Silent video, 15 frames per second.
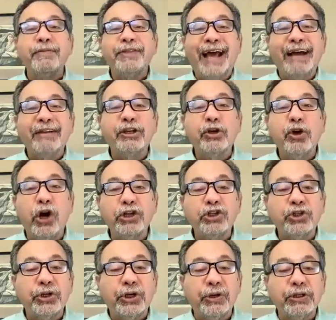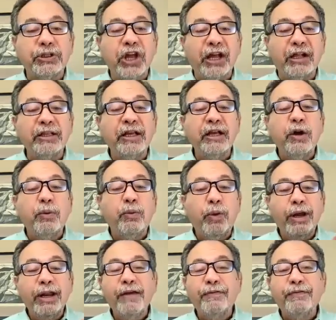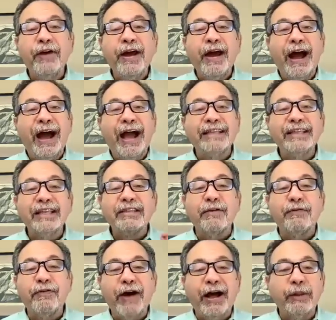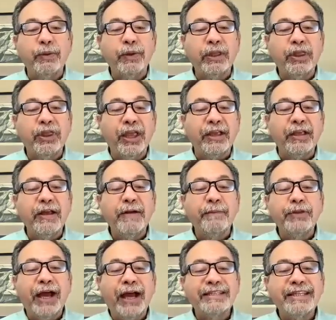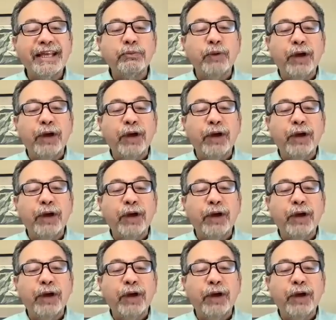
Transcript: Now the cautionary tale. What if I did the following thing? I said,